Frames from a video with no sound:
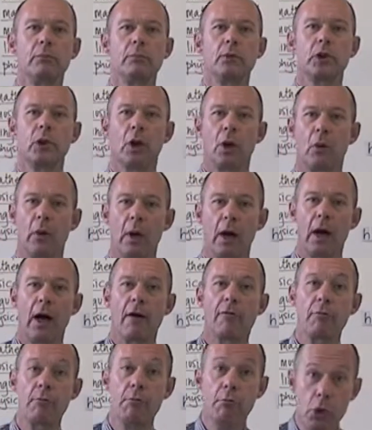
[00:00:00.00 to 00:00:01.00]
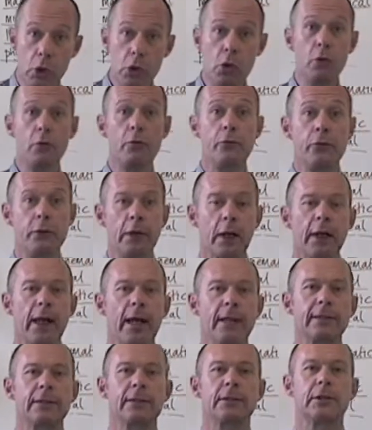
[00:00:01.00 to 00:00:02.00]
So I've moved the
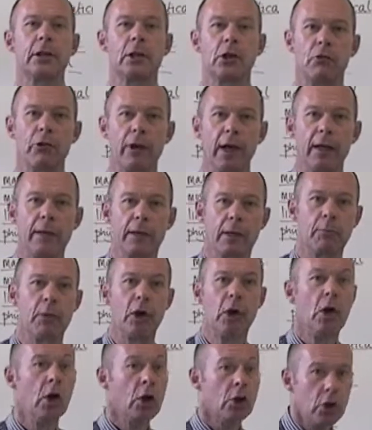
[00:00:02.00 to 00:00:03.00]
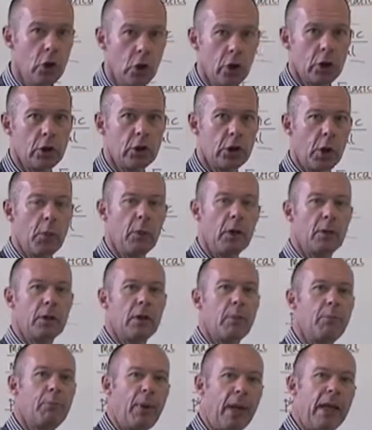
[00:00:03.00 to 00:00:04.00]
letters to create them. You could do it
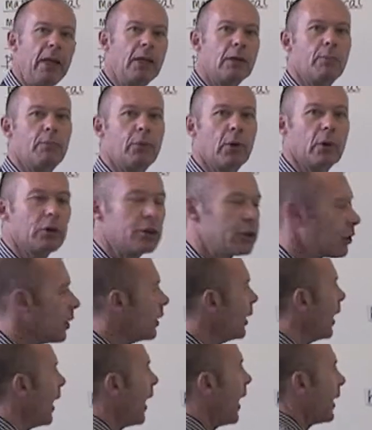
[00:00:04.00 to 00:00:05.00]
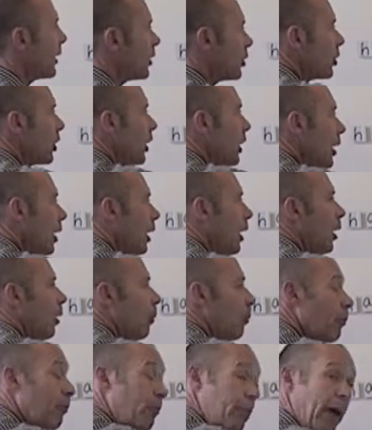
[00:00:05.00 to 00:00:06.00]
with a paintbrush, so they actually
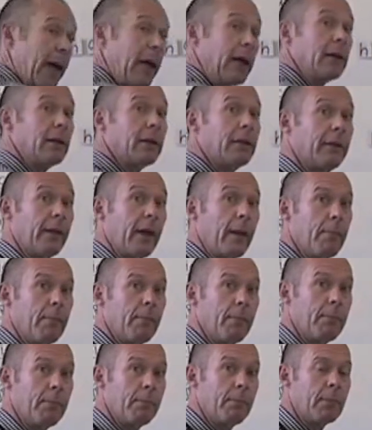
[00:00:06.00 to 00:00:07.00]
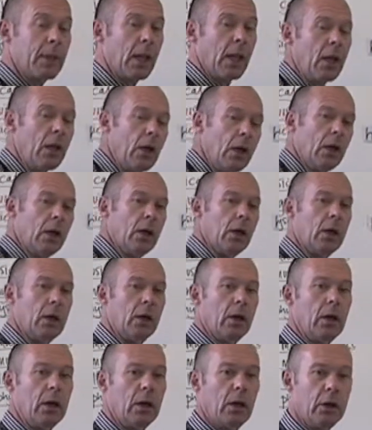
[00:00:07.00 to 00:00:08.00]
paint them.
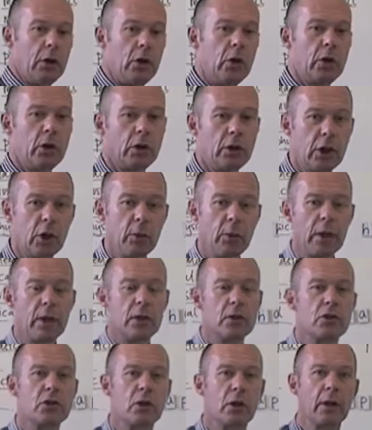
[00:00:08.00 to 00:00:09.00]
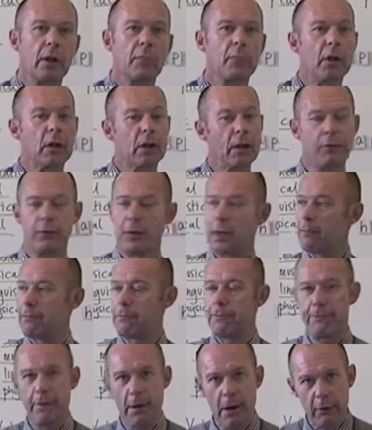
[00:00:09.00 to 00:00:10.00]
You could do it so that if they're
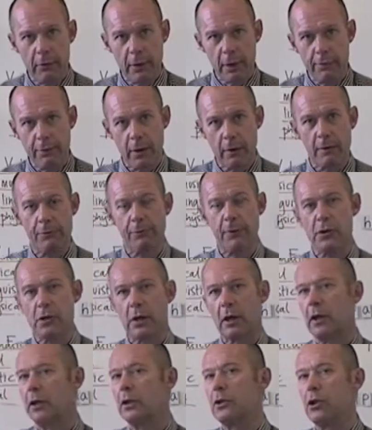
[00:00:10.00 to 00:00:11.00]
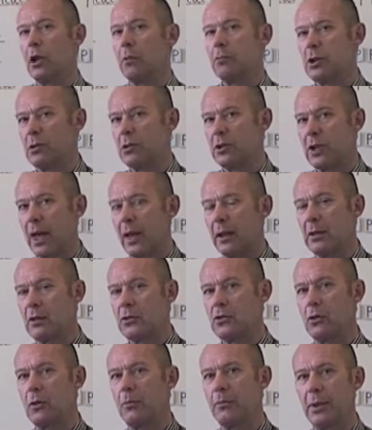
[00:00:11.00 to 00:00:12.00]
very, very physical in terms of
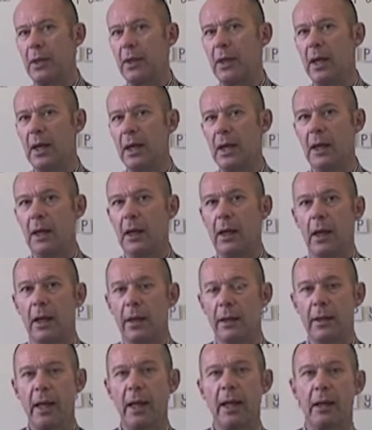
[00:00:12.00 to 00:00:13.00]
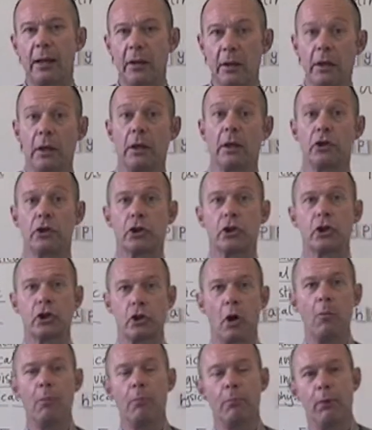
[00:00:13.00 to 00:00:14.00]
dance or PE, they could
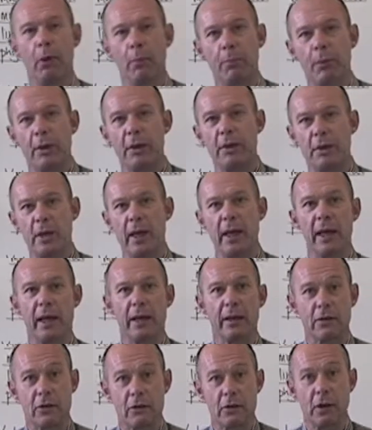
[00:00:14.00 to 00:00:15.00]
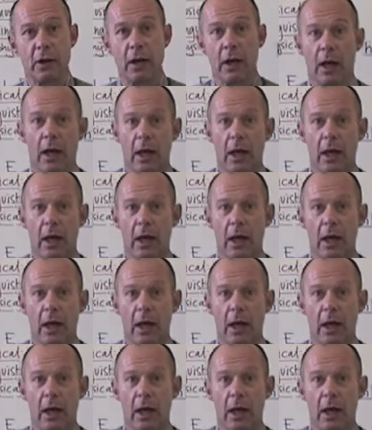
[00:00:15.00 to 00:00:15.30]
stomp up the stairs.